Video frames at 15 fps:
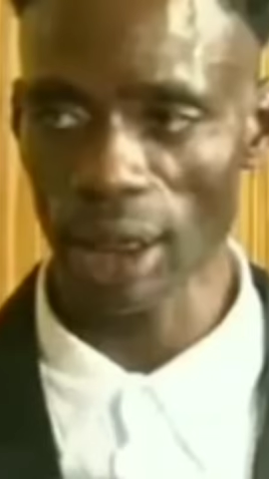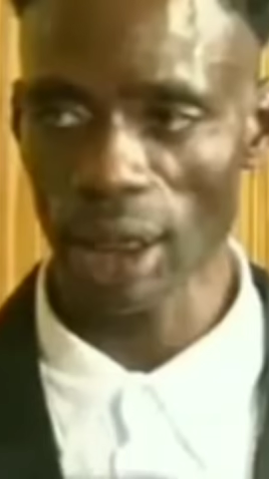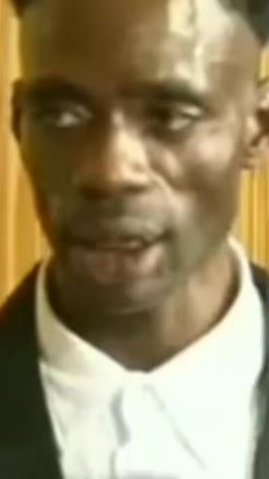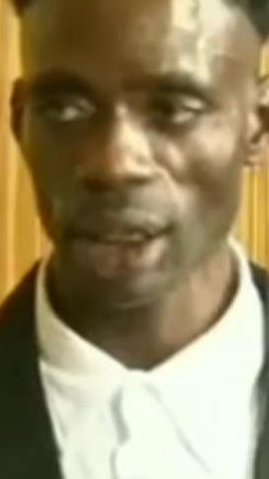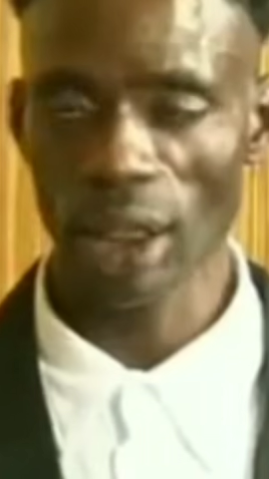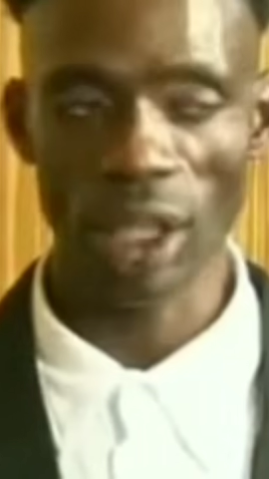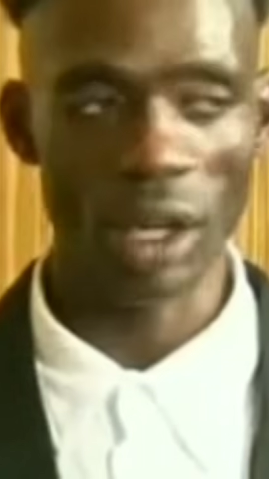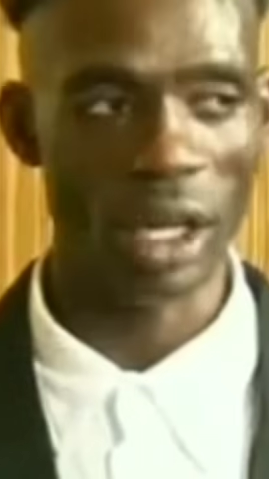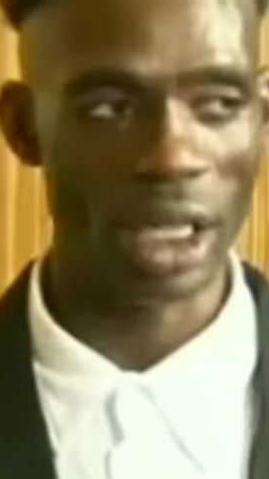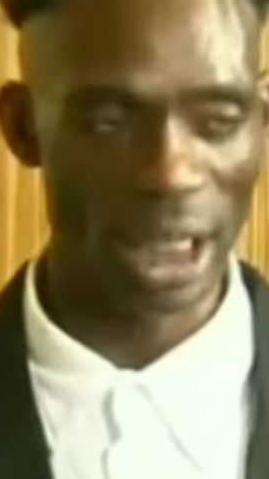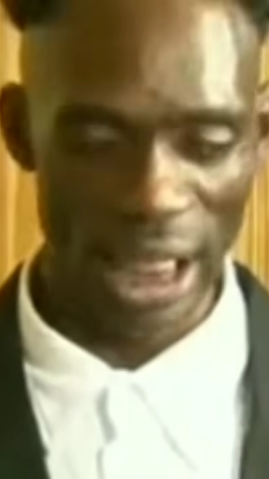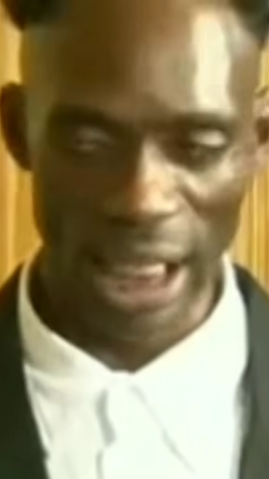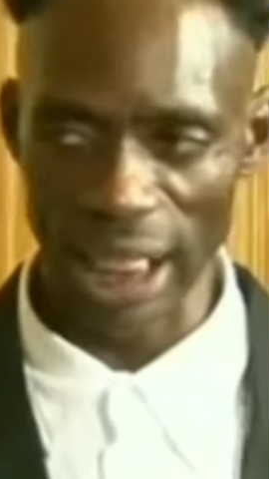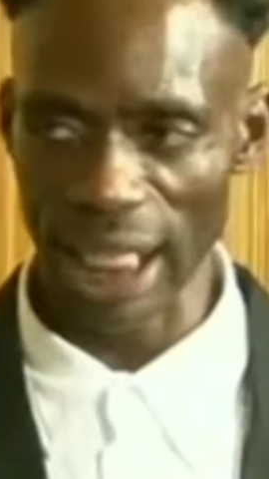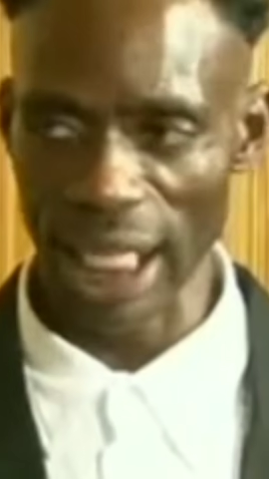you are one of
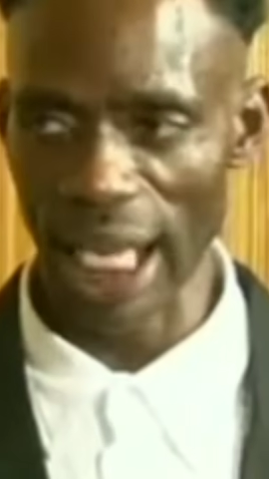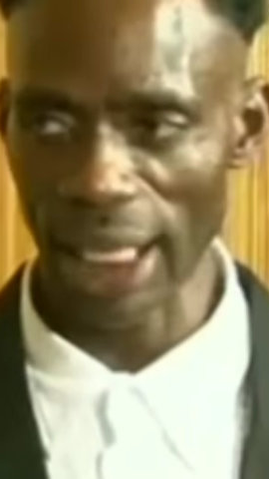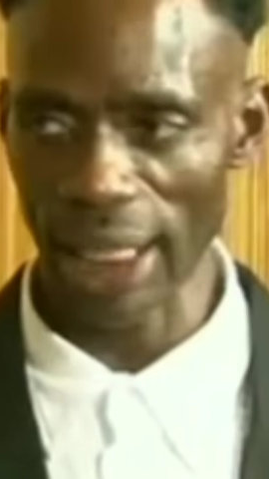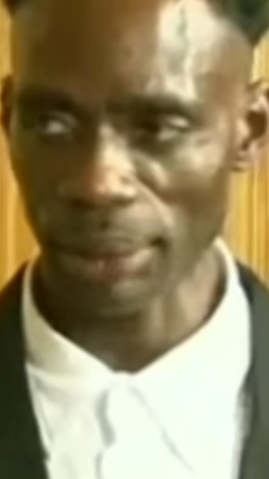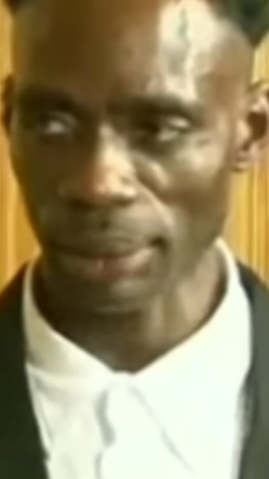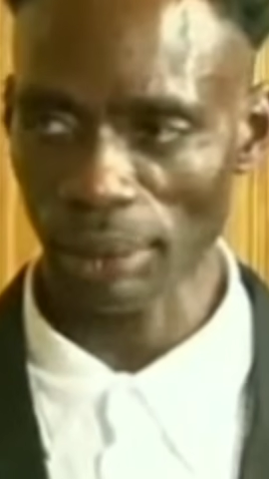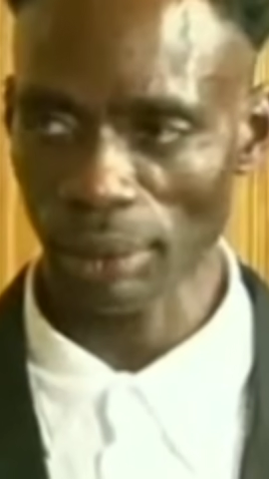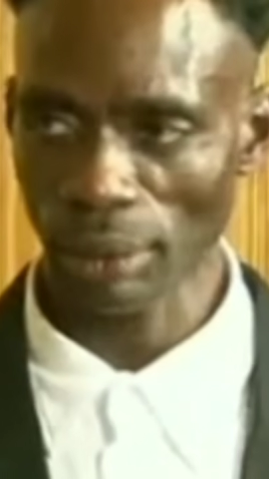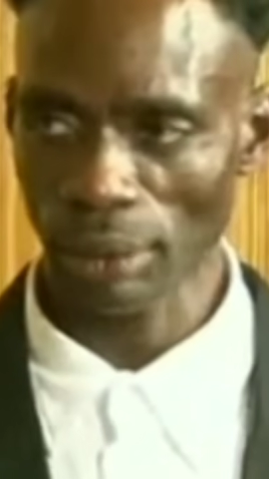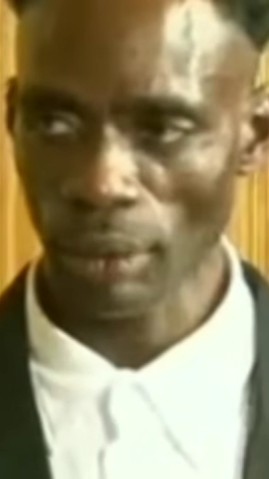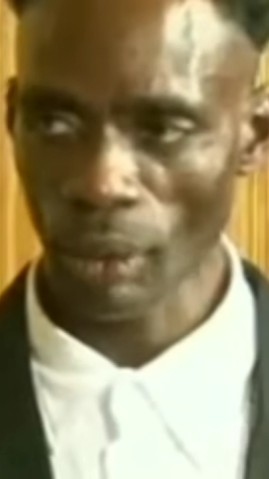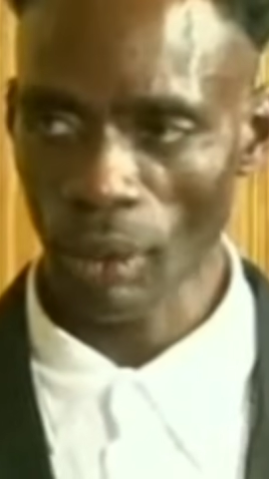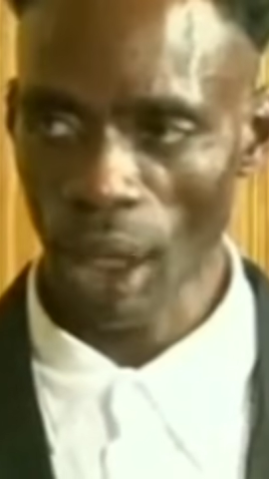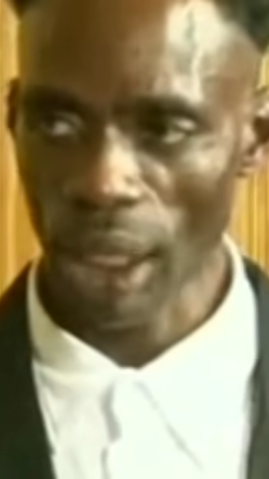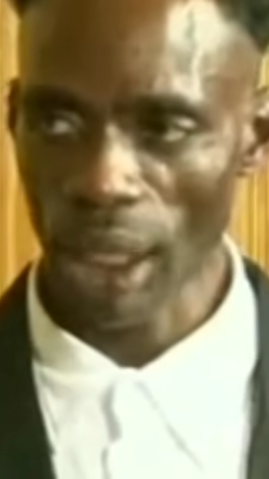those people who are looking at it
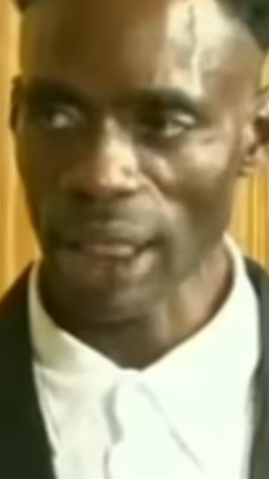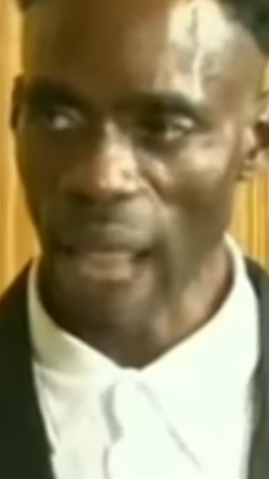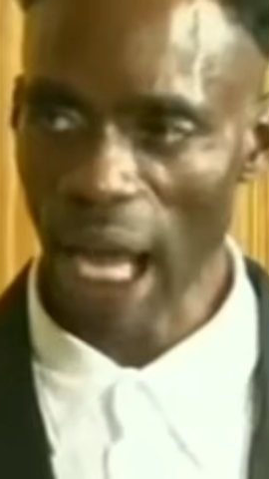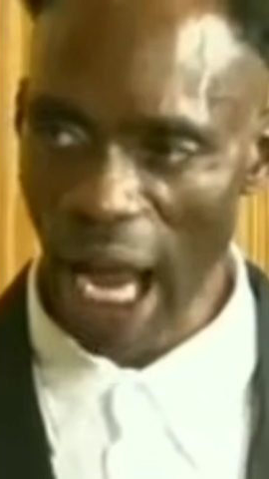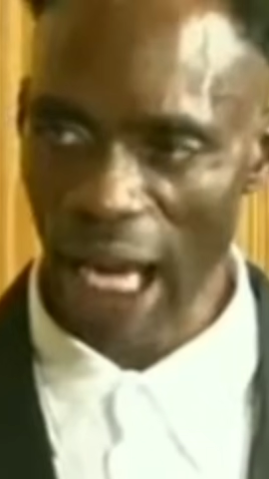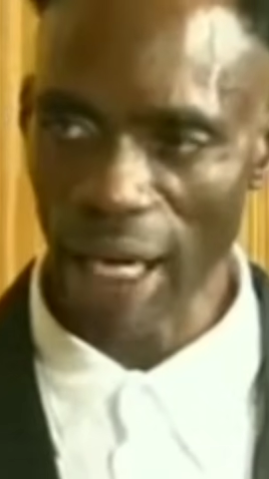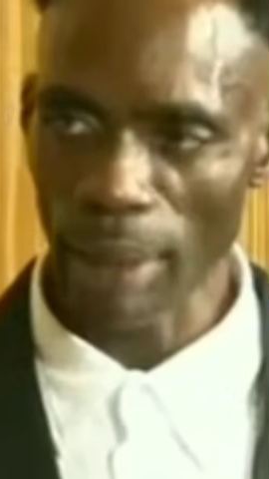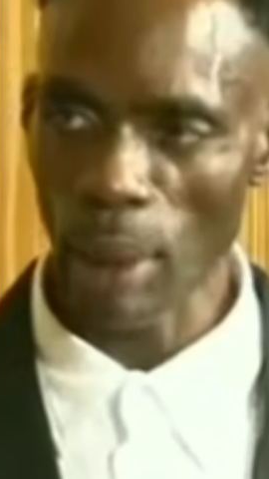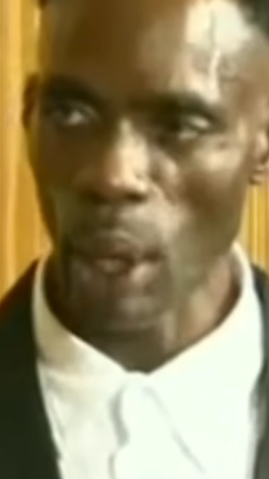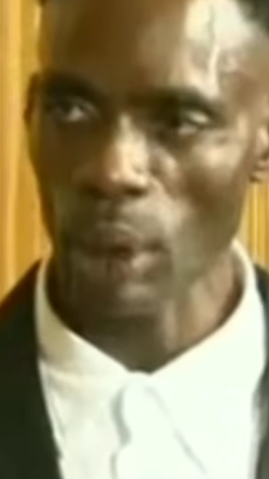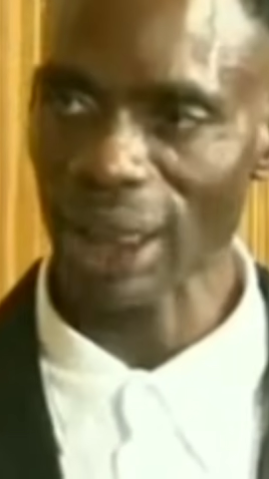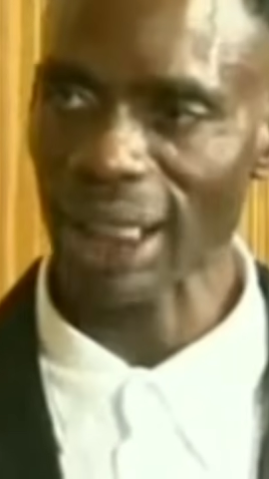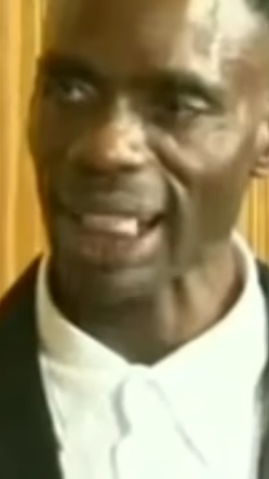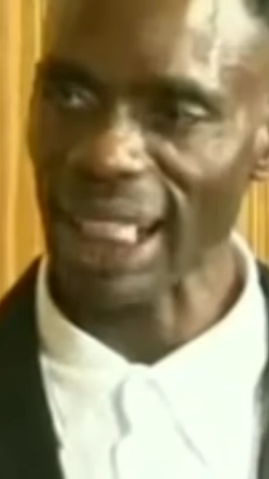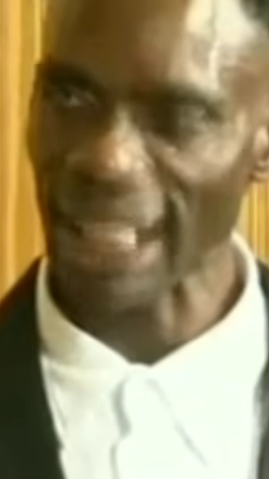as
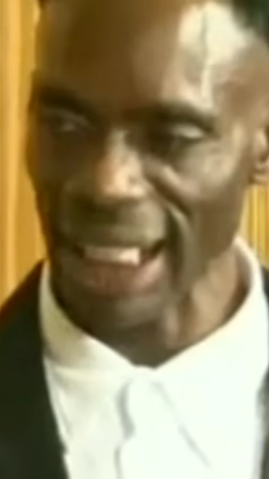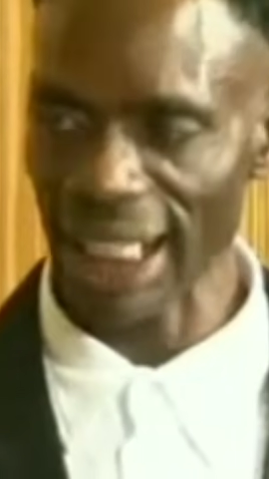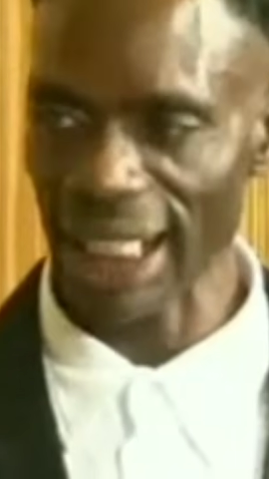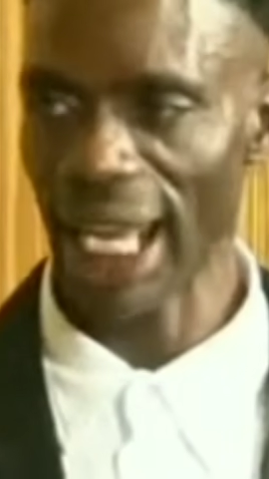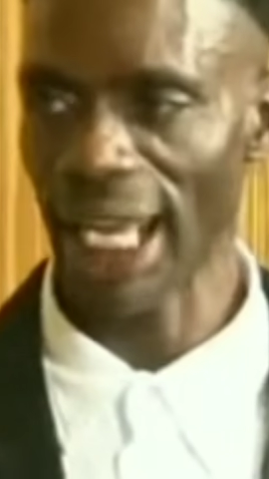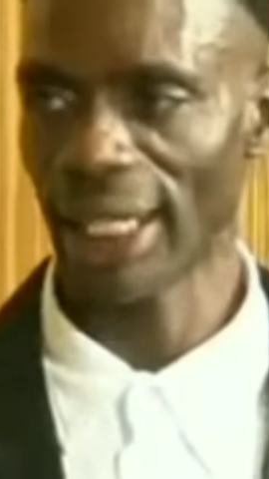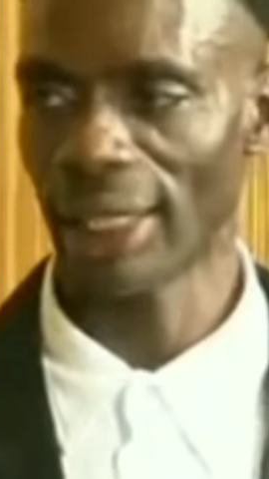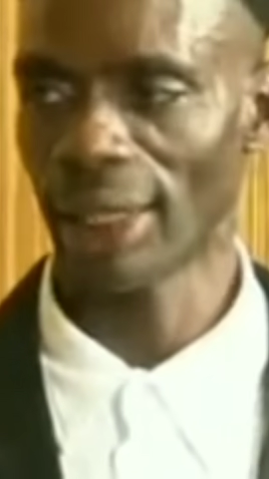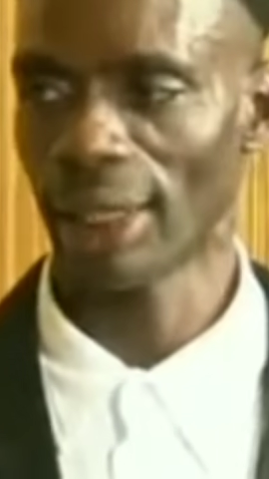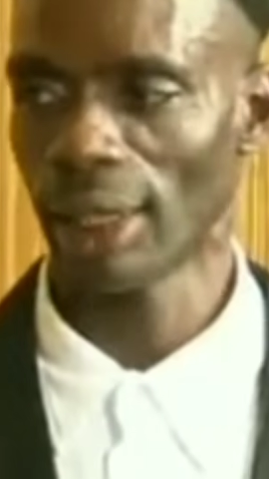he has done his time.